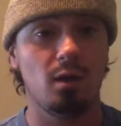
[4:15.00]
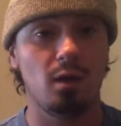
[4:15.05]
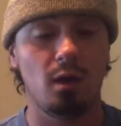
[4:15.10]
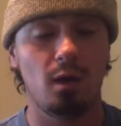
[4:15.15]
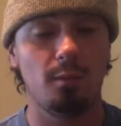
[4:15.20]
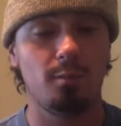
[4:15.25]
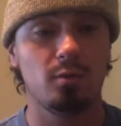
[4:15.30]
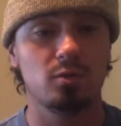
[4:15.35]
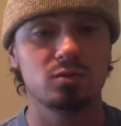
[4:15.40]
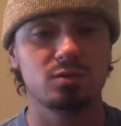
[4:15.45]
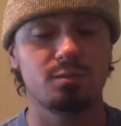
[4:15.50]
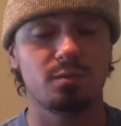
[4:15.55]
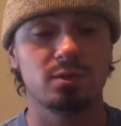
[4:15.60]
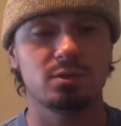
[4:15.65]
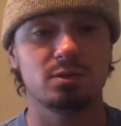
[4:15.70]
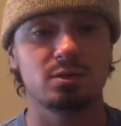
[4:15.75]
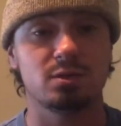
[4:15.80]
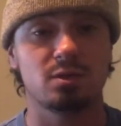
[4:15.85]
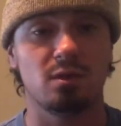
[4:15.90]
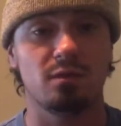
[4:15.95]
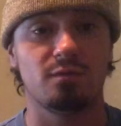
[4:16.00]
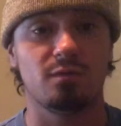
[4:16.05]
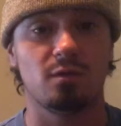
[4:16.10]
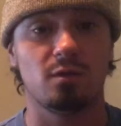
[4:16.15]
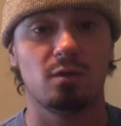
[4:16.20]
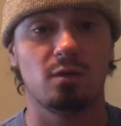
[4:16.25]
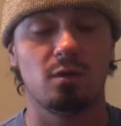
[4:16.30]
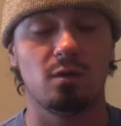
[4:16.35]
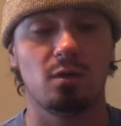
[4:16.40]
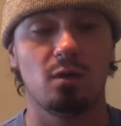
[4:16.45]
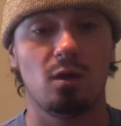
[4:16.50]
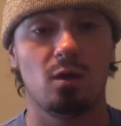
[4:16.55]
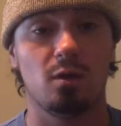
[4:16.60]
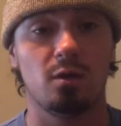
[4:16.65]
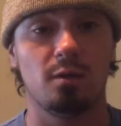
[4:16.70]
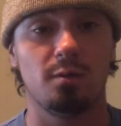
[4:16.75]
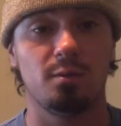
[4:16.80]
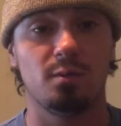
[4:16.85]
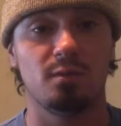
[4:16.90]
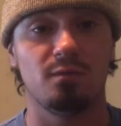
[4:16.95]
I post a bunch of stuff on uh,
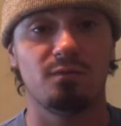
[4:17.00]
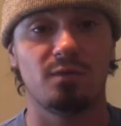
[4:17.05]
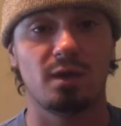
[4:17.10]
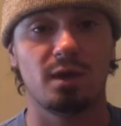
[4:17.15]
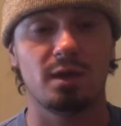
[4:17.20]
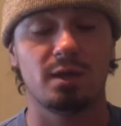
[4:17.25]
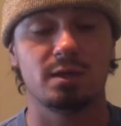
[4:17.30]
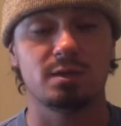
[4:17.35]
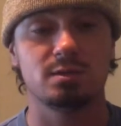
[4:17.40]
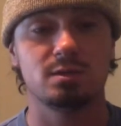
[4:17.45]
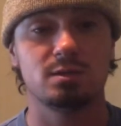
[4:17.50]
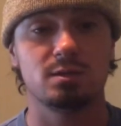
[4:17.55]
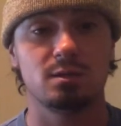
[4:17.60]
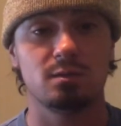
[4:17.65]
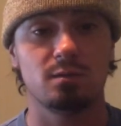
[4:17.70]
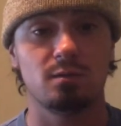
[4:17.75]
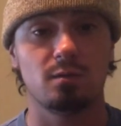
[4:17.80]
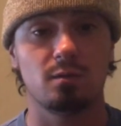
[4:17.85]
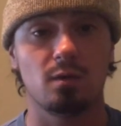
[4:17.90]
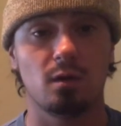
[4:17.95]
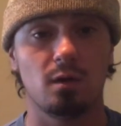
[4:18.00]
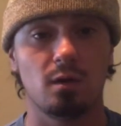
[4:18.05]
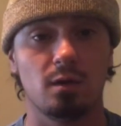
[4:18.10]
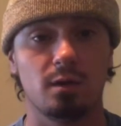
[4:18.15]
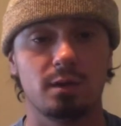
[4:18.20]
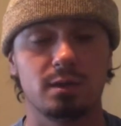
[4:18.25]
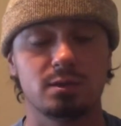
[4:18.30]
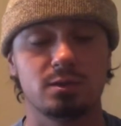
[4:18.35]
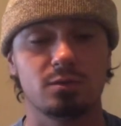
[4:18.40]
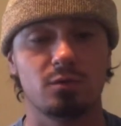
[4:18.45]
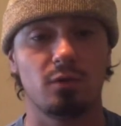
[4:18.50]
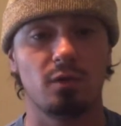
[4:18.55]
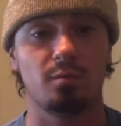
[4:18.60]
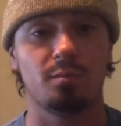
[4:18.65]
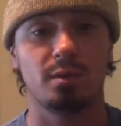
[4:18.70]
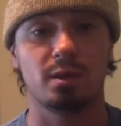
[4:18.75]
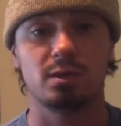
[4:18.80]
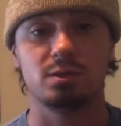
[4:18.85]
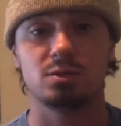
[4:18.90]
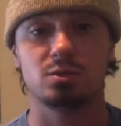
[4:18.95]
RWM Finance uh, Instagram
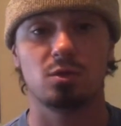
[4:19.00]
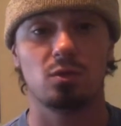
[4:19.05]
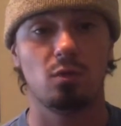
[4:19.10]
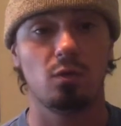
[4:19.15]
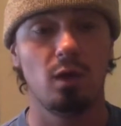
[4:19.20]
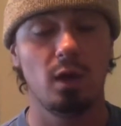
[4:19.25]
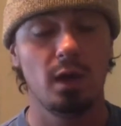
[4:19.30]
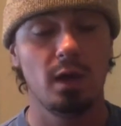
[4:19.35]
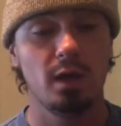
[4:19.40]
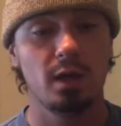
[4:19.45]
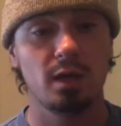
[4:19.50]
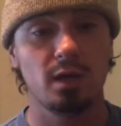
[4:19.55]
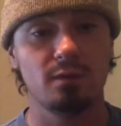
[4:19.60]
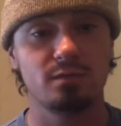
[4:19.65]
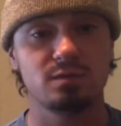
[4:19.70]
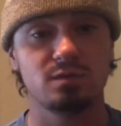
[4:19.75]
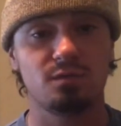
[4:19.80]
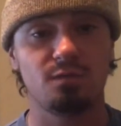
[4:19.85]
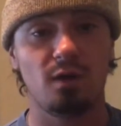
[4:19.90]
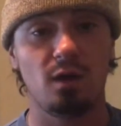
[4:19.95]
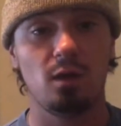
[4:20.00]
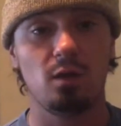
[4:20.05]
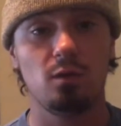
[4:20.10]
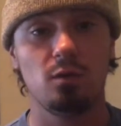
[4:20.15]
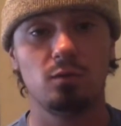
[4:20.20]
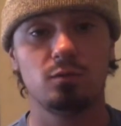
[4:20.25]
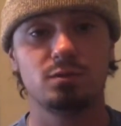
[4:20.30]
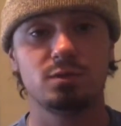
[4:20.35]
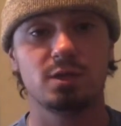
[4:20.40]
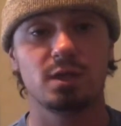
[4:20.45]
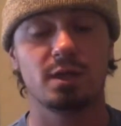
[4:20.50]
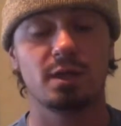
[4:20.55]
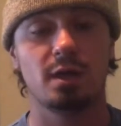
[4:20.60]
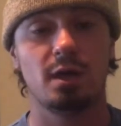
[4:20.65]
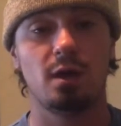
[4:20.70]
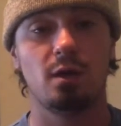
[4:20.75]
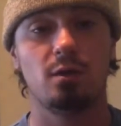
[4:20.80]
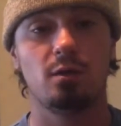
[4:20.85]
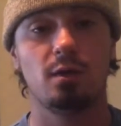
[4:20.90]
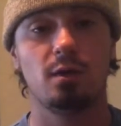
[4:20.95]
page, so give us a follow, check it
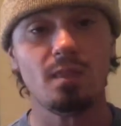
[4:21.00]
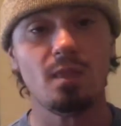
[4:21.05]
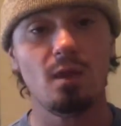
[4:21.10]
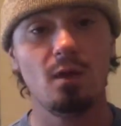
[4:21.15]
out.